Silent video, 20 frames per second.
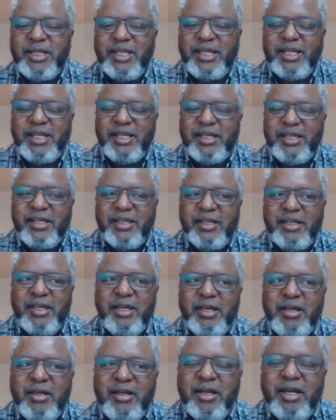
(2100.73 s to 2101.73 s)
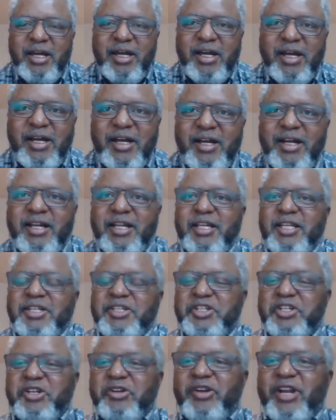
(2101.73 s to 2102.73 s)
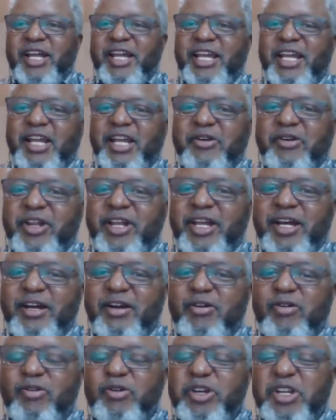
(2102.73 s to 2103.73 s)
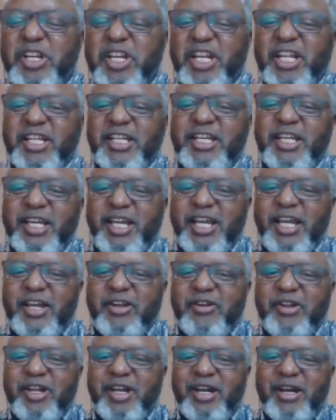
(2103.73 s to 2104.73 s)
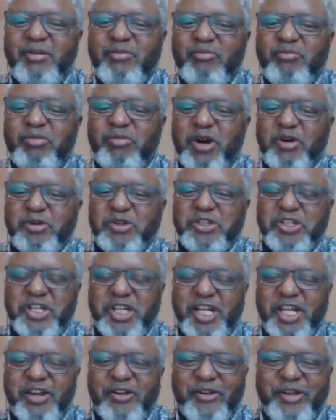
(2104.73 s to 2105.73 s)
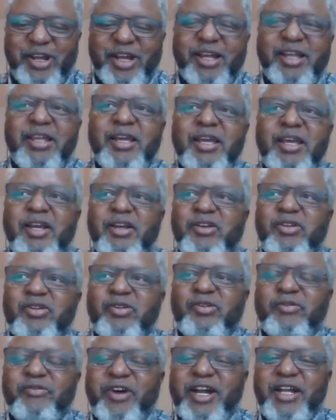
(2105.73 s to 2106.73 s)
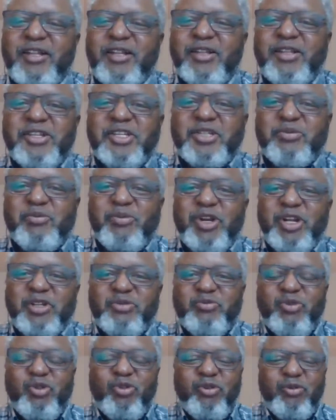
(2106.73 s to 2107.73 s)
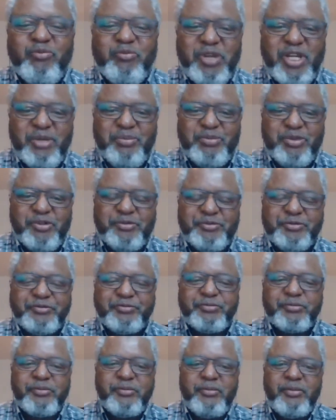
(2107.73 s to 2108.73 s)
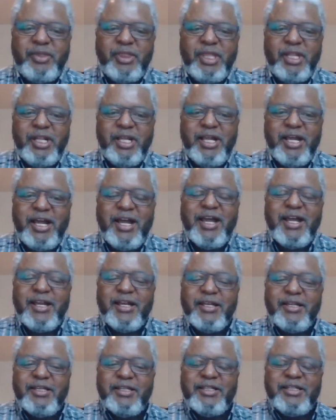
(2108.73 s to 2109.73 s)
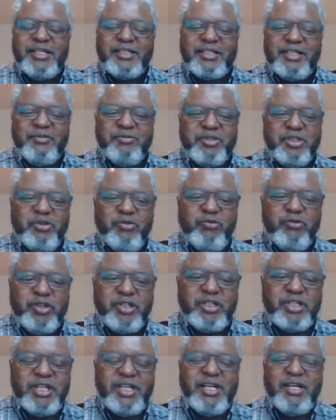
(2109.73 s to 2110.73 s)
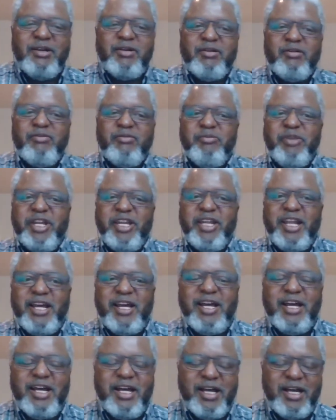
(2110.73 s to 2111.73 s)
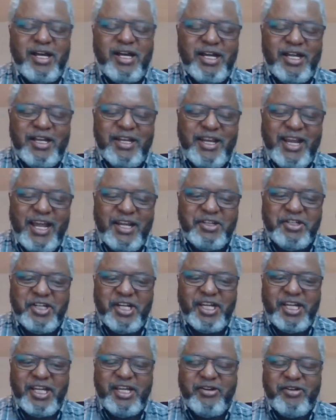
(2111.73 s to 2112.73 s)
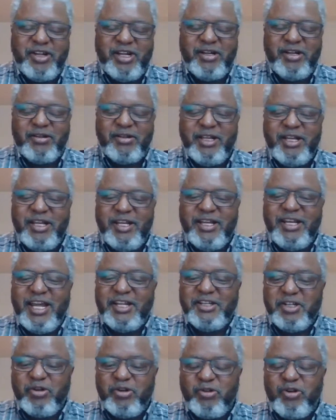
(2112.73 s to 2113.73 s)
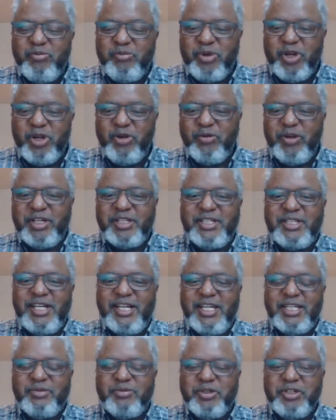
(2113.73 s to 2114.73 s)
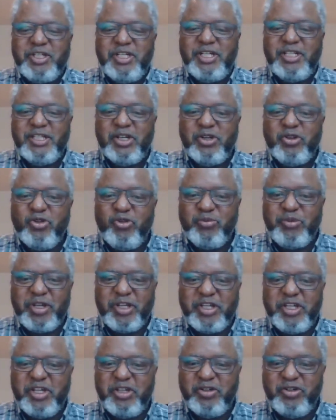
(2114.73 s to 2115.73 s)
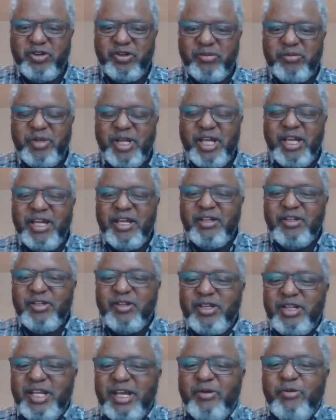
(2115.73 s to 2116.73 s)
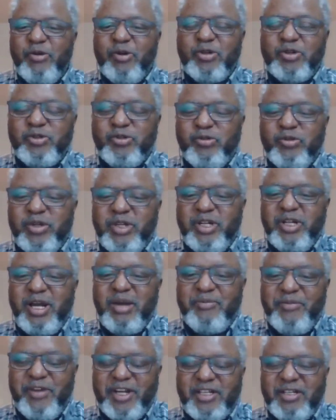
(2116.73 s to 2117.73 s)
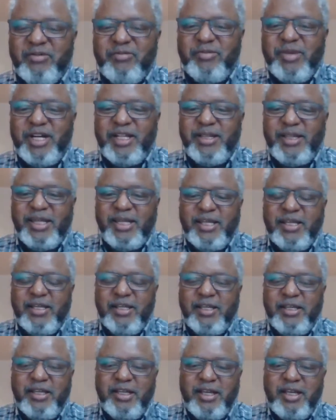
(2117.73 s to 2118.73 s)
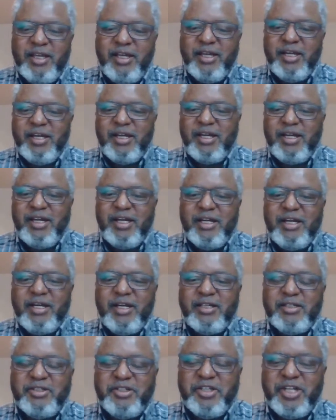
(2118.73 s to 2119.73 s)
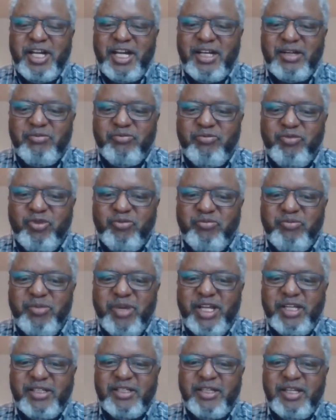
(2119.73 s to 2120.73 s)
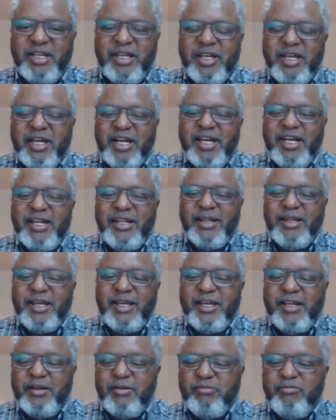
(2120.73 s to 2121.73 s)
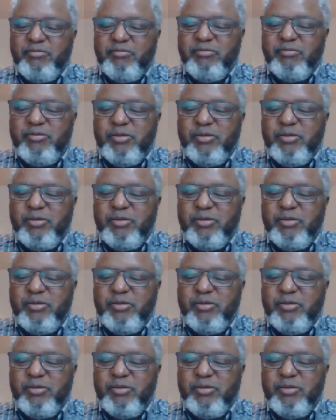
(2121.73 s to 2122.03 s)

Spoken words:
the Shira area, Ningi area, Bauchi area, you find displacement of people. And the same thing with Niger area, Niger confluence, especially the Nupe Kingdom. They're also affected by the jihad movement. And then